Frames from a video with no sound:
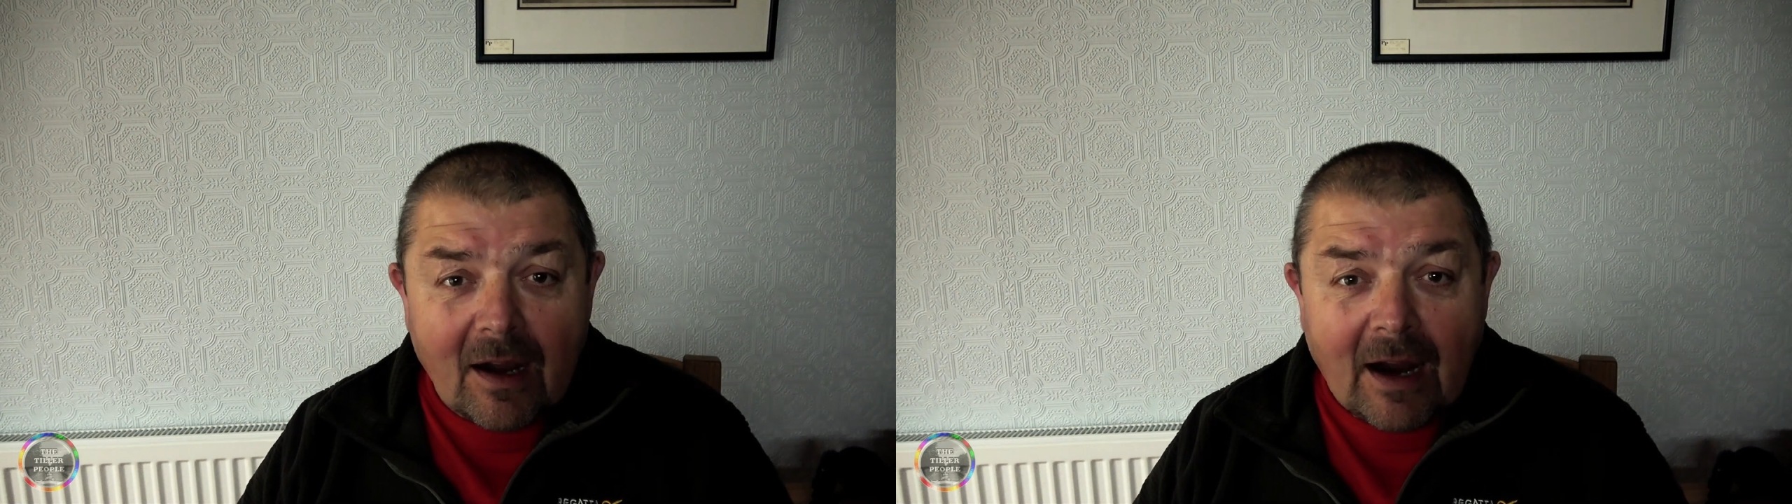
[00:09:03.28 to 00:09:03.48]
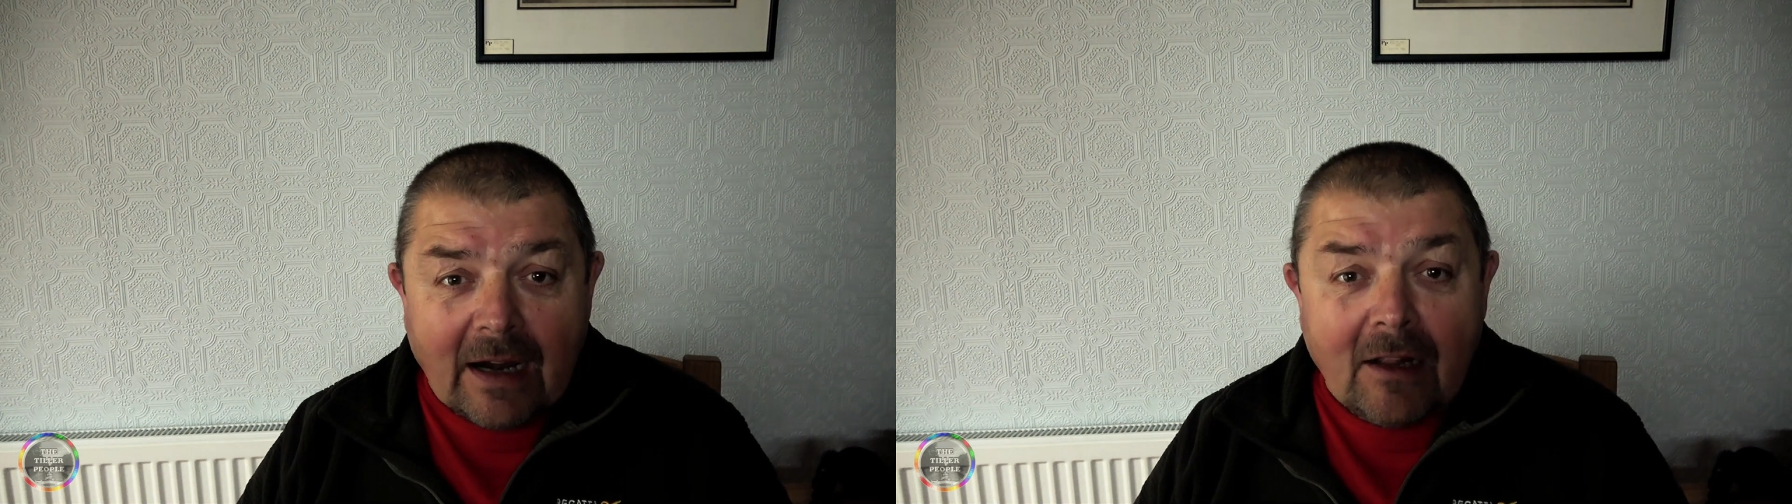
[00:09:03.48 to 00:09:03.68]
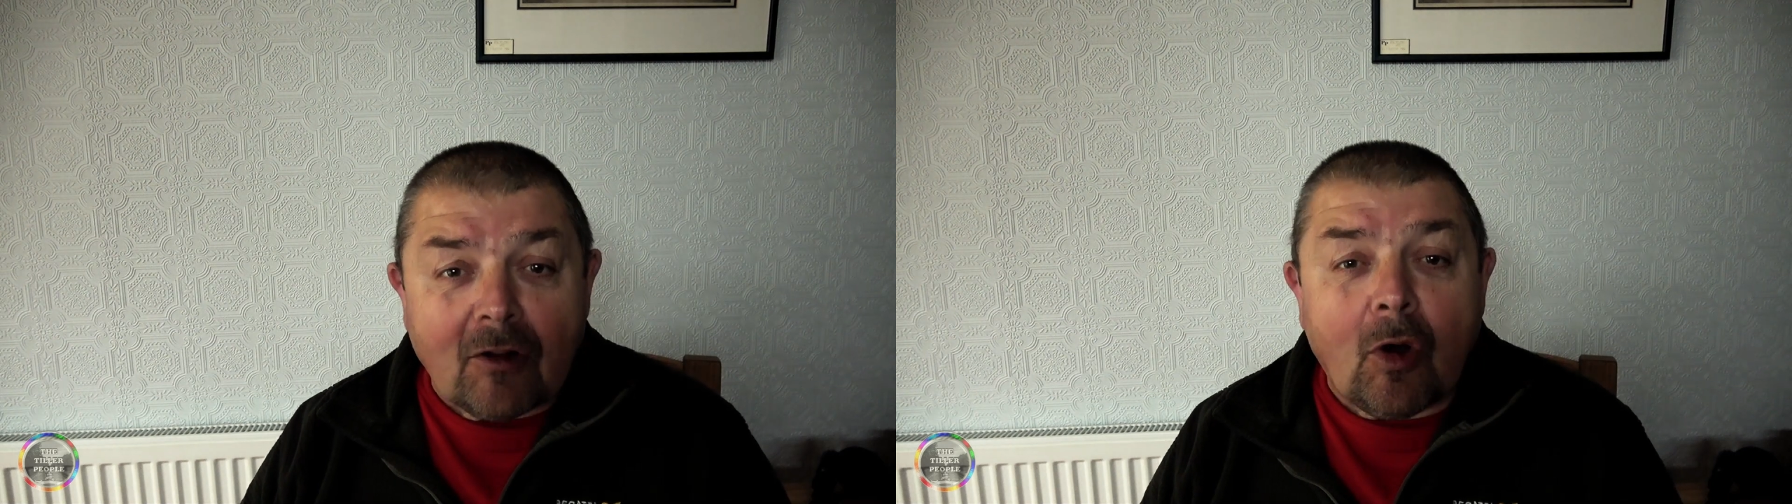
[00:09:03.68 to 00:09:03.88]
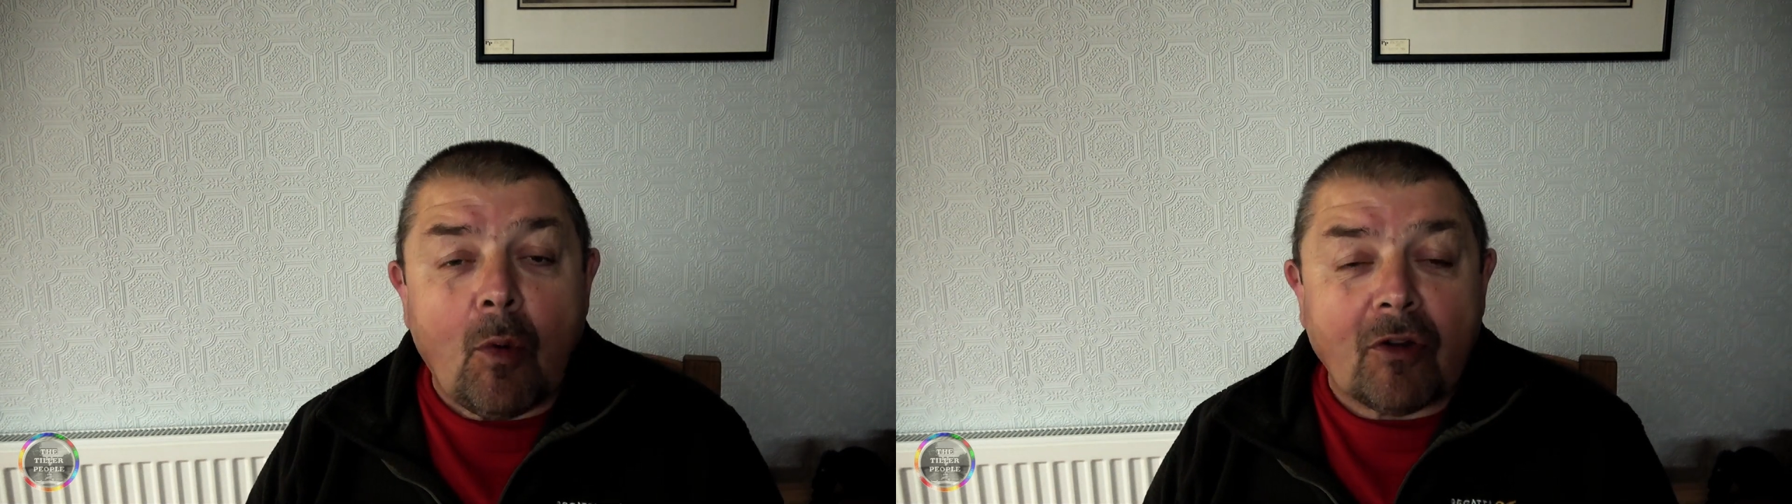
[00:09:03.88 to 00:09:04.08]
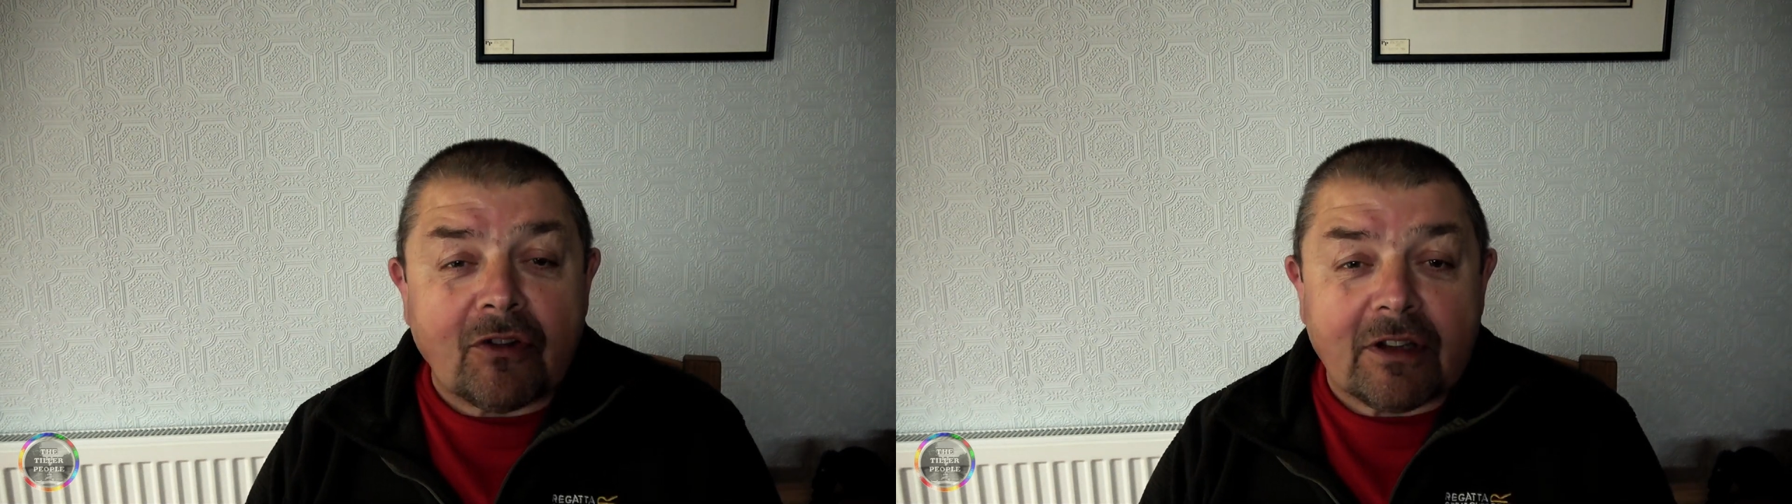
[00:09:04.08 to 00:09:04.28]
and I'll go
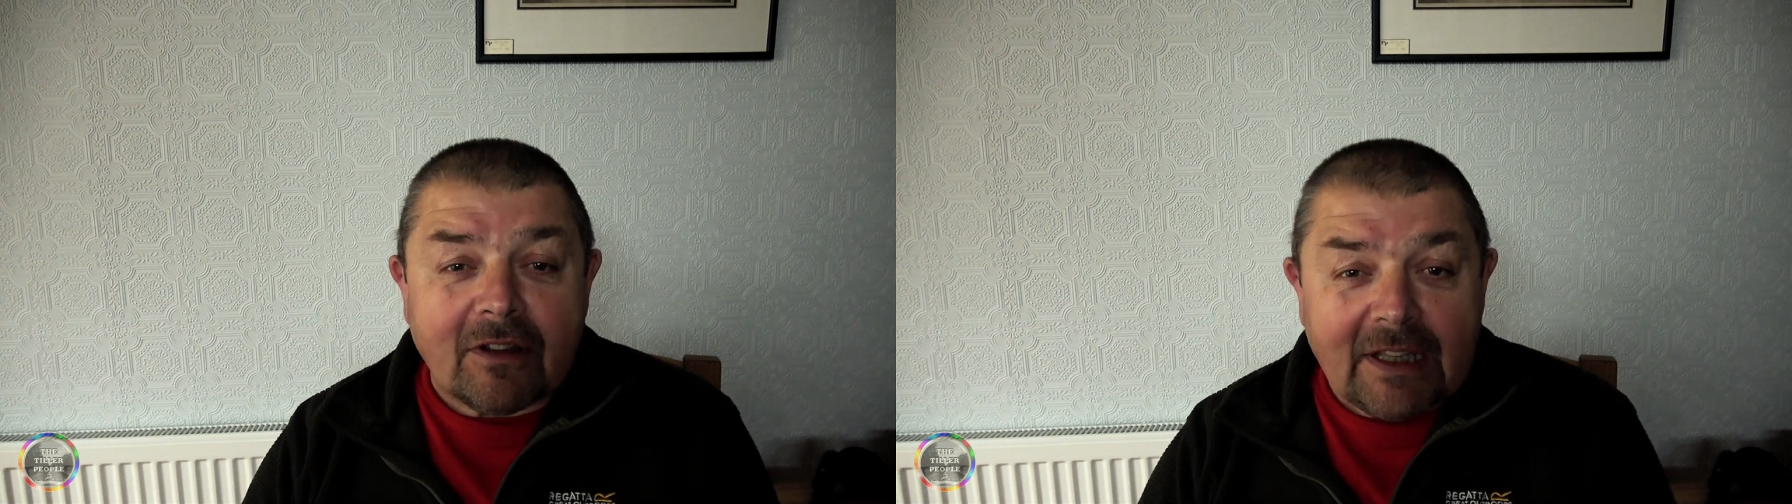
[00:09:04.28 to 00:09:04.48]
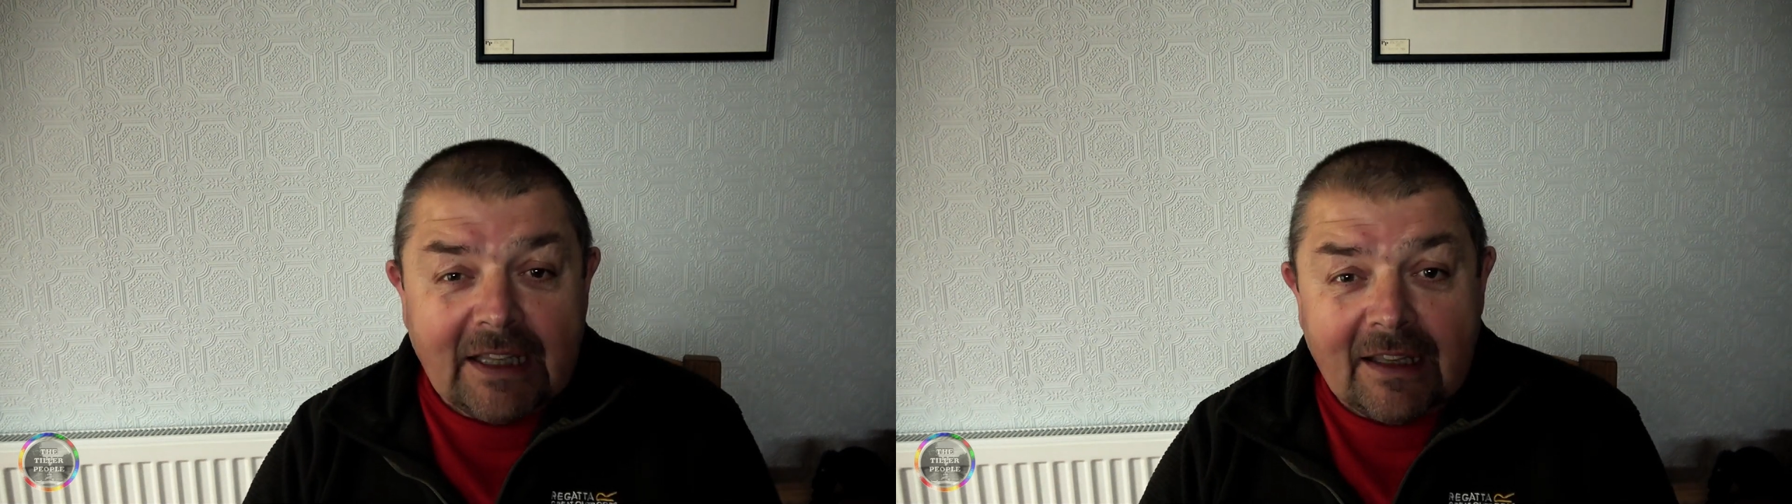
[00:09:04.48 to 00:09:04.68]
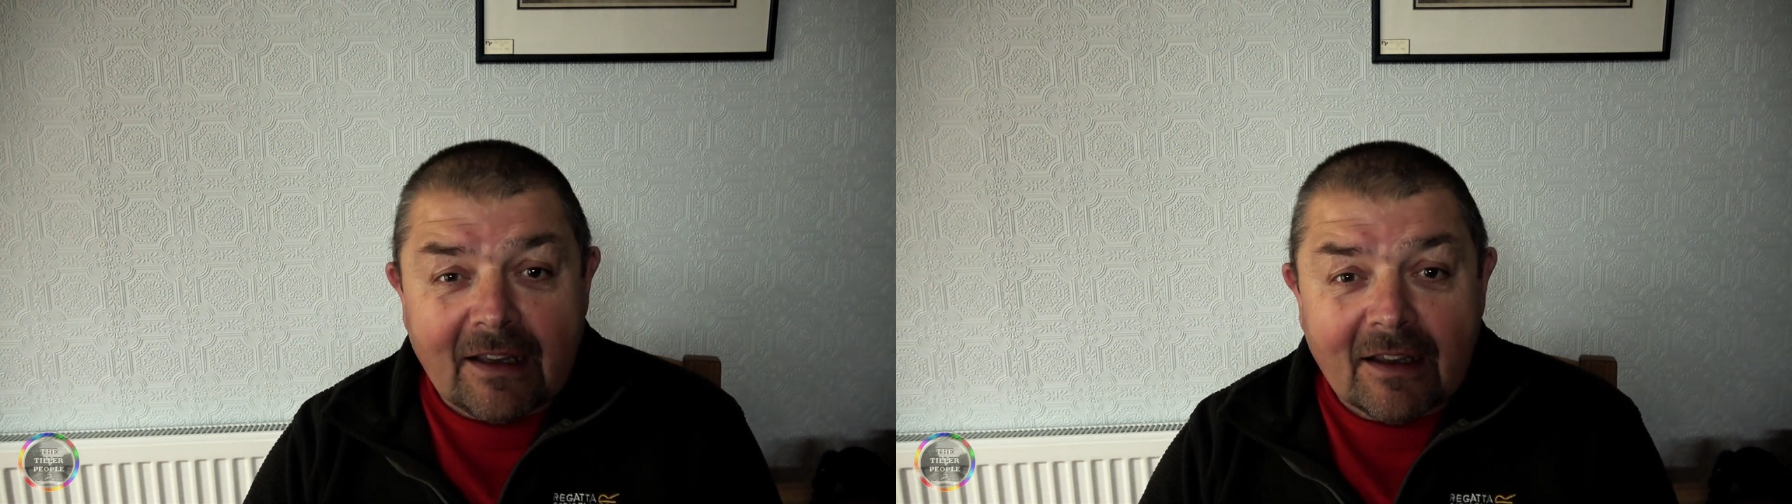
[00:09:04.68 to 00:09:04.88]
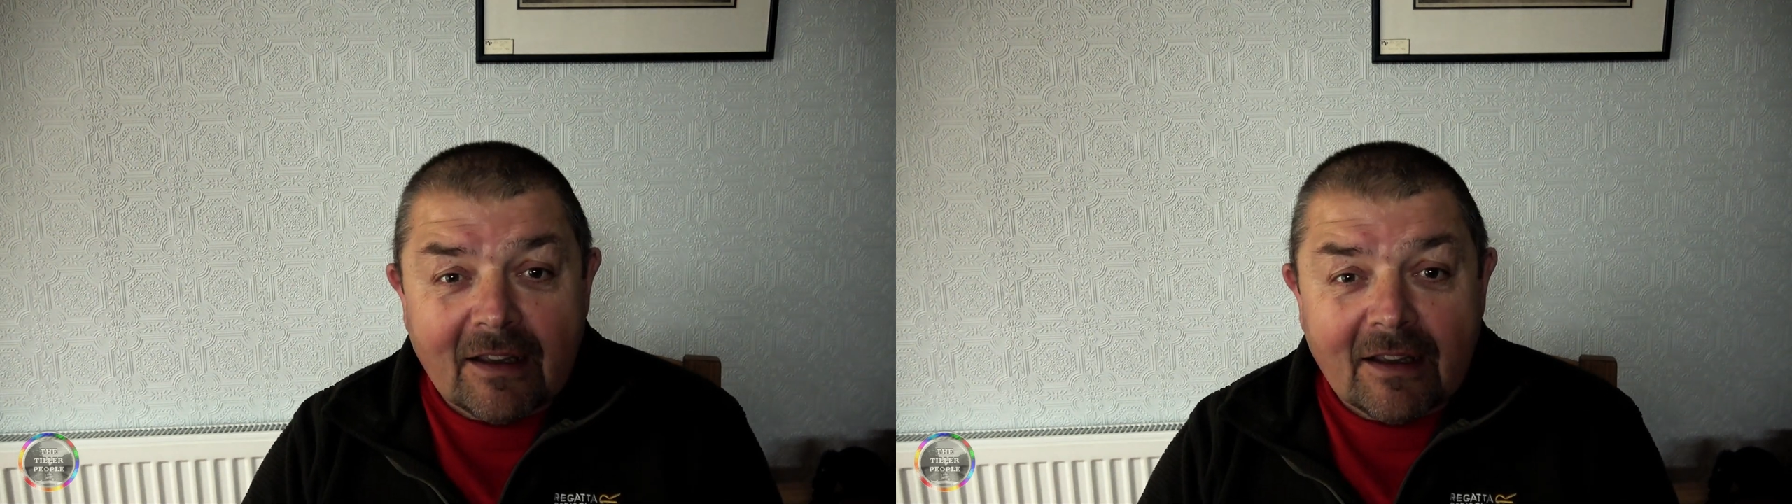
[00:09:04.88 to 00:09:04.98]
on to the